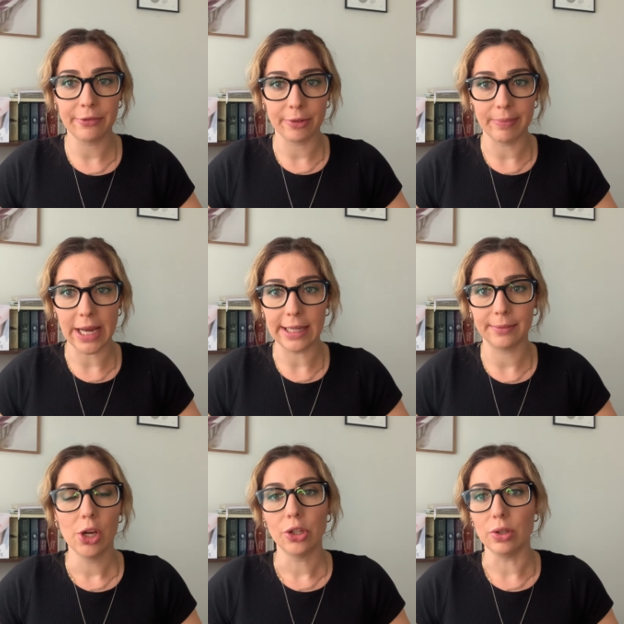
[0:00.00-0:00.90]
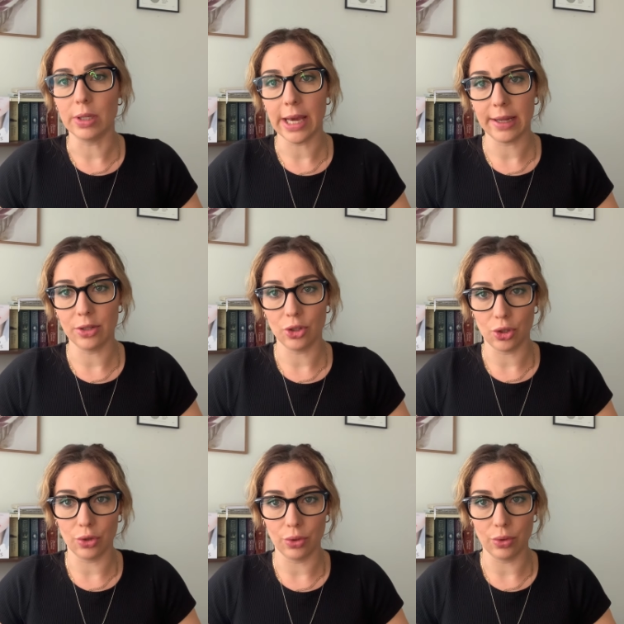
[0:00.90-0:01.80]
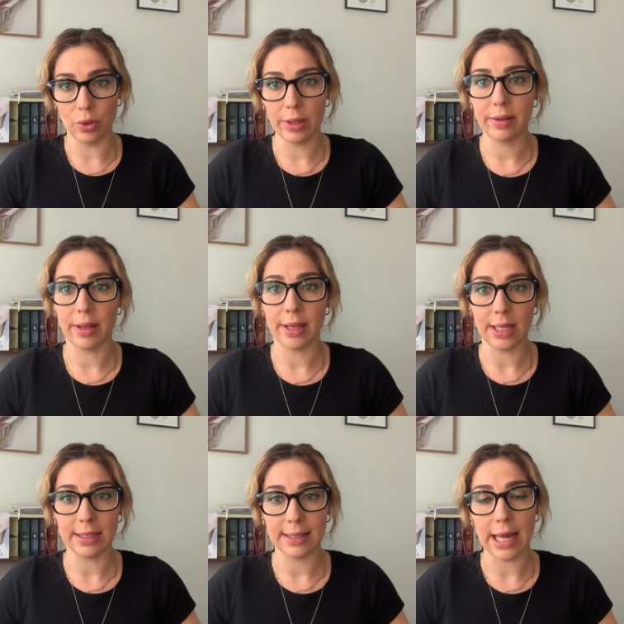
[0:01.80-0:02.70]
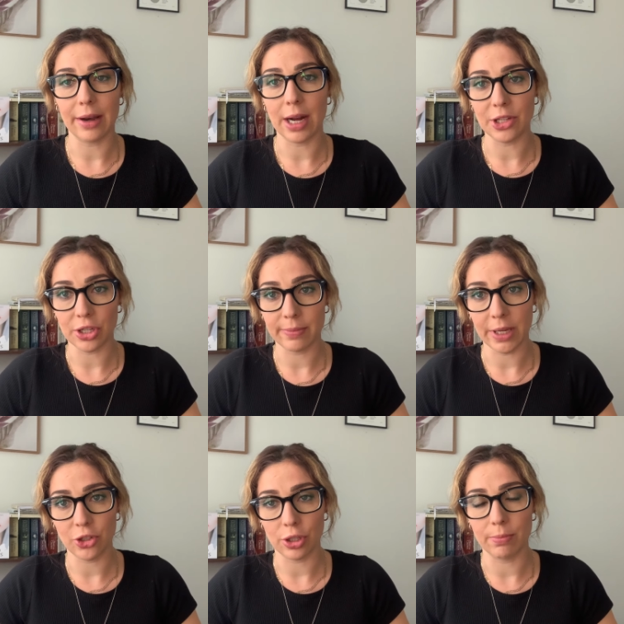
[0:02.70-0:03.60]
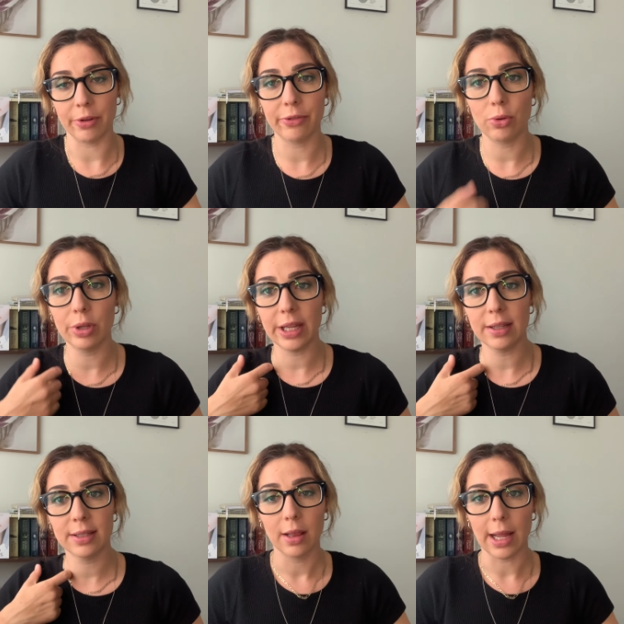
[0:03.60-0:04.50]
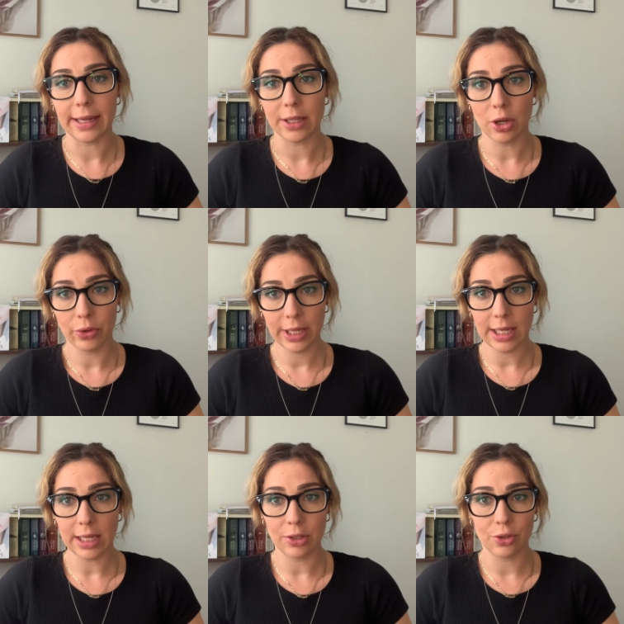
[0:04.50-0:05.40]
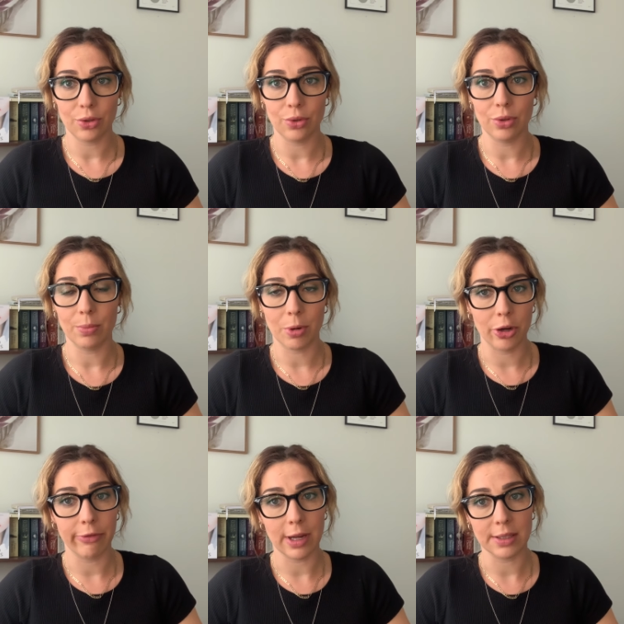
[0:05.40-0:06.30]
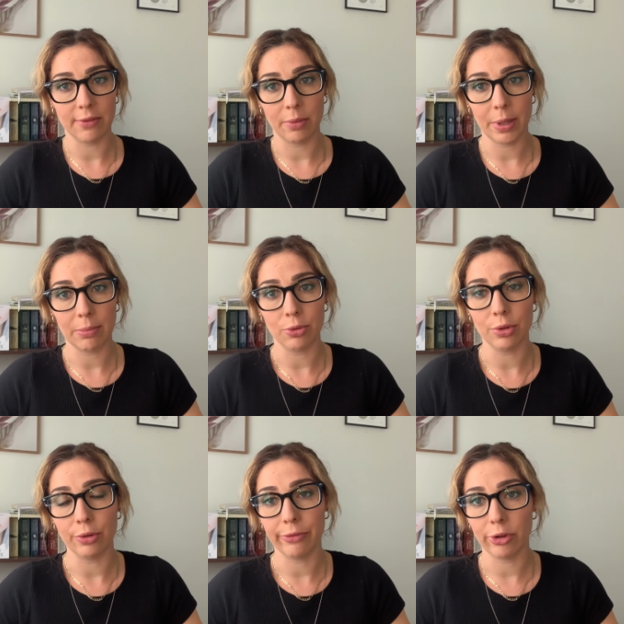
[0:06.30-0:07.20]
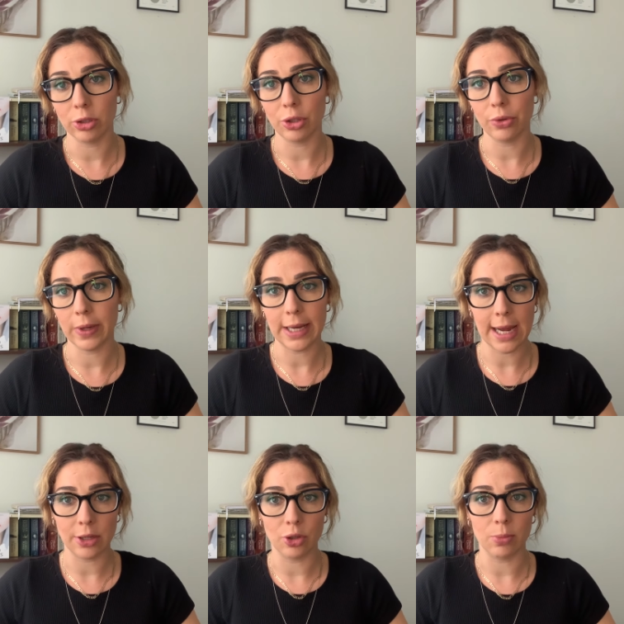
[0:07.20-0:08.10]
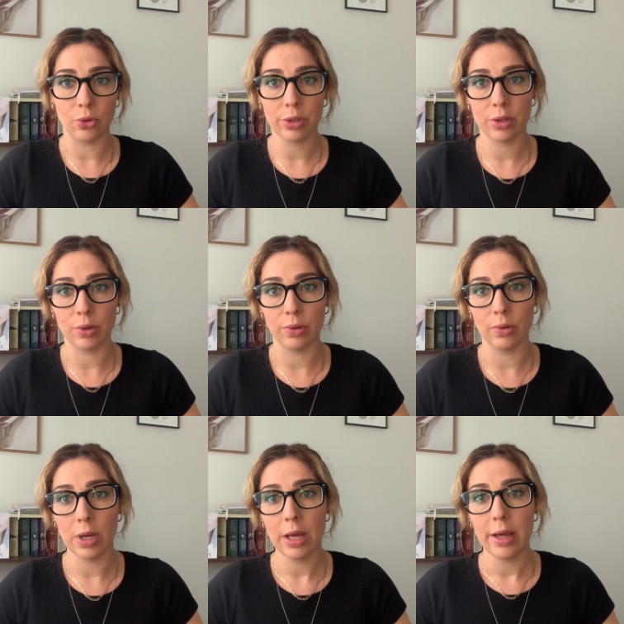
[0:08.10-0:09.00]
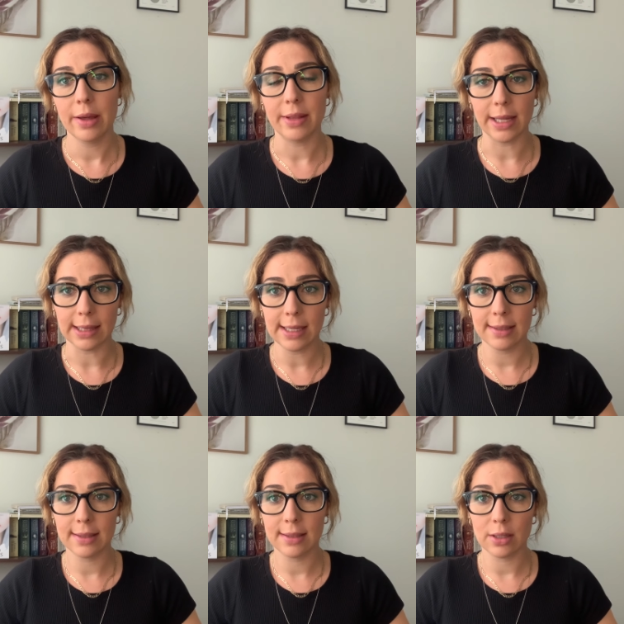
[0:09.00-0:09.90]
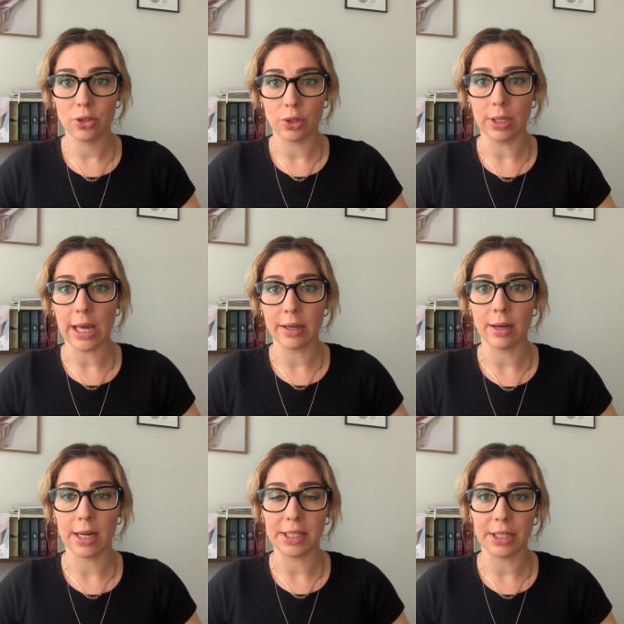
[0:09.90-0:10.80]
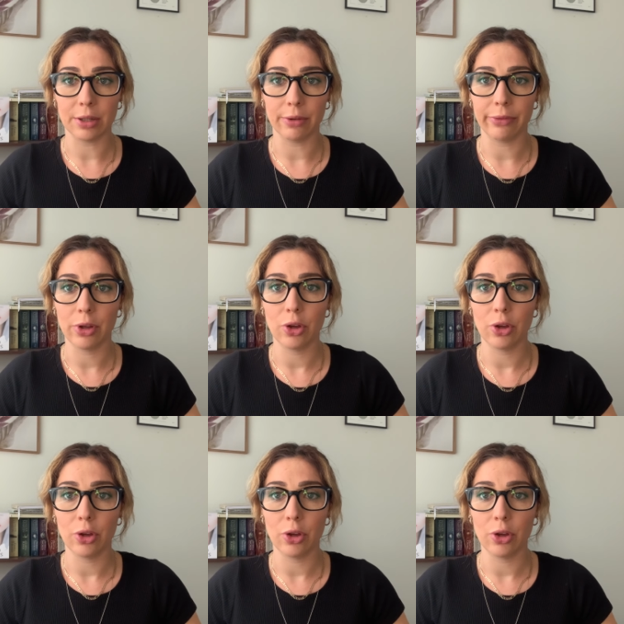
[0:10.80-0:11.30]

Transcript: from that, you can do the things that I just mentioned before this, like going into the profiles of the people who follow you and add your books to their lists to get an idea of